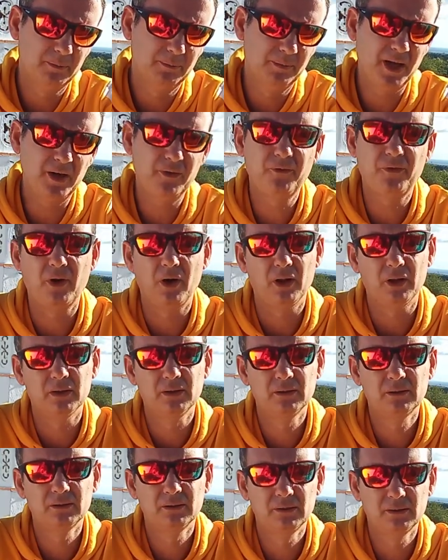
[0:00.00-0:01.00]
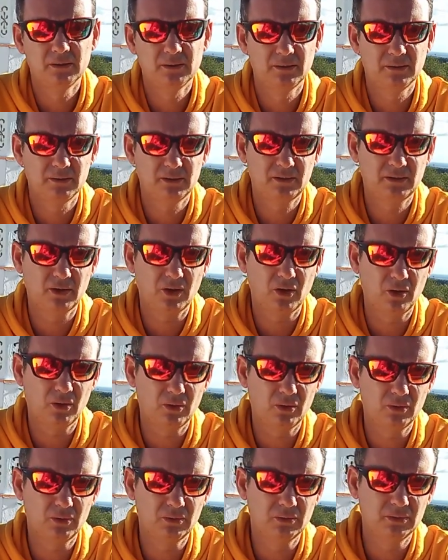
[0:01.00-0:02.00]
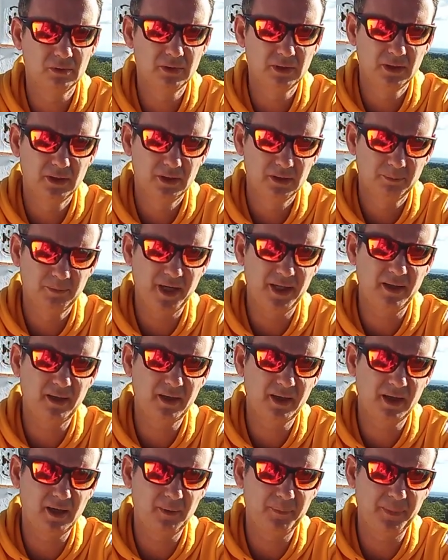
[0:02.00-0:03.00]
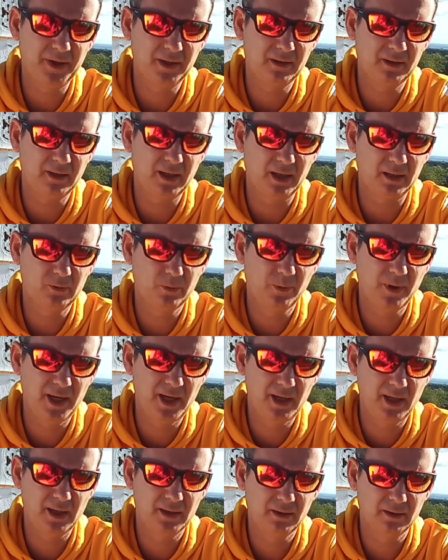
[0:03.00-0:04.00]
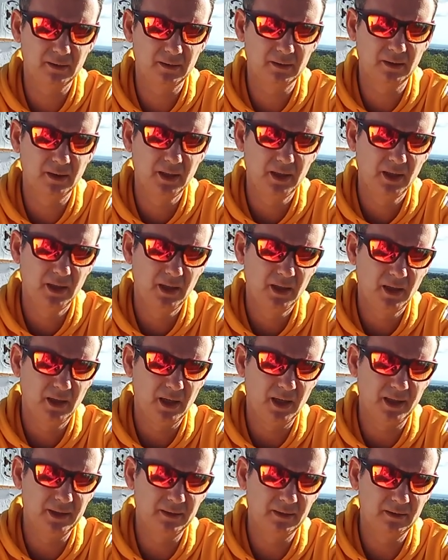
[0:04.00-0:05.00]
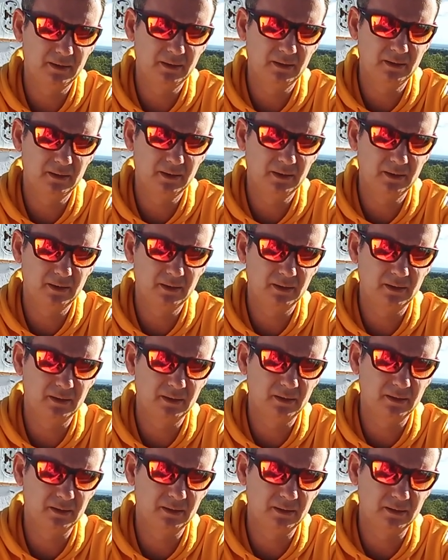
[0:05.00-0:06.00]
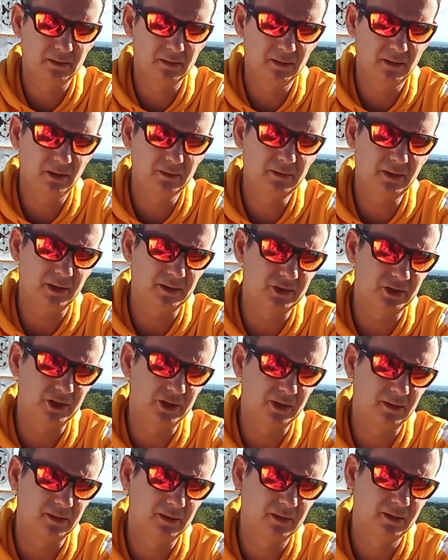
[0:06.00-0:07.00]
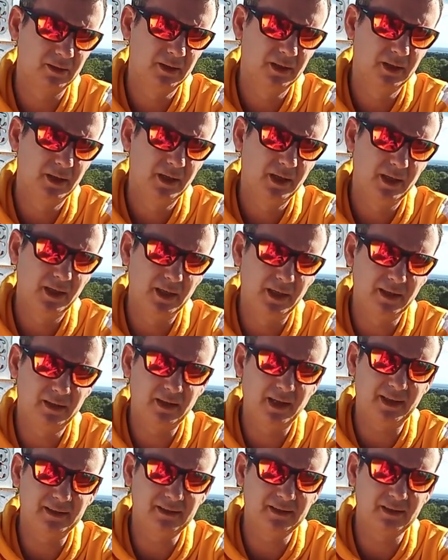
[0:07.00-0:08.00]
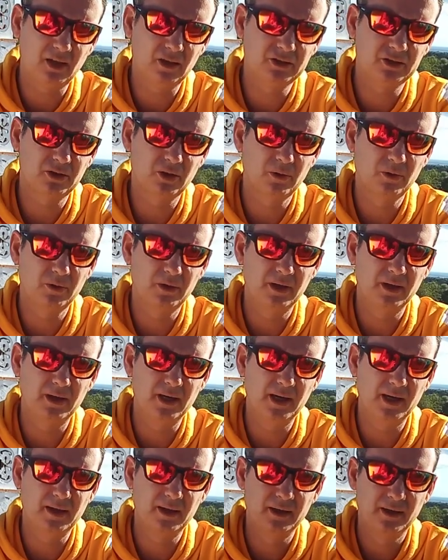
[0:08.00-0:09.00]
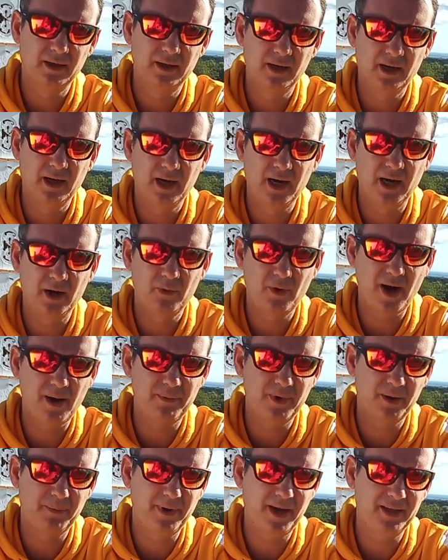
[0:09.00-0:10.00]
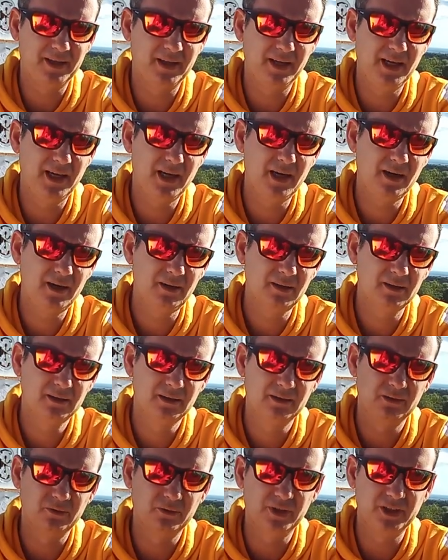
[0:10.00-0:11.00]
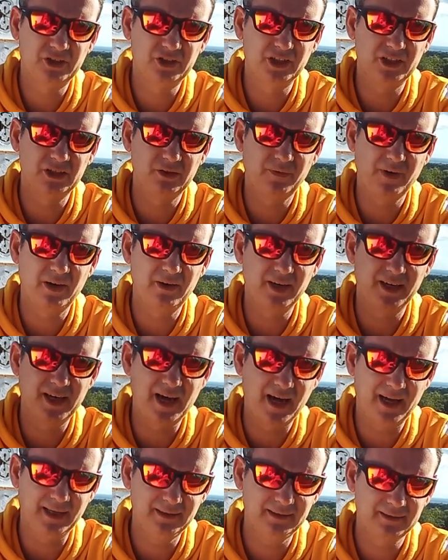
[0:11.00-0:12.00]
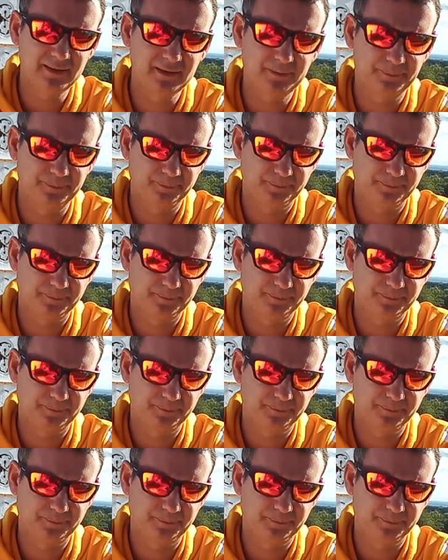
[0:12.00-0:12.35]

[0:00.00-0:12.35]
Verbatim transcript: may fall, so better keep it that way and and uh, don't touch it. It has also a rubber band here, which is very nice.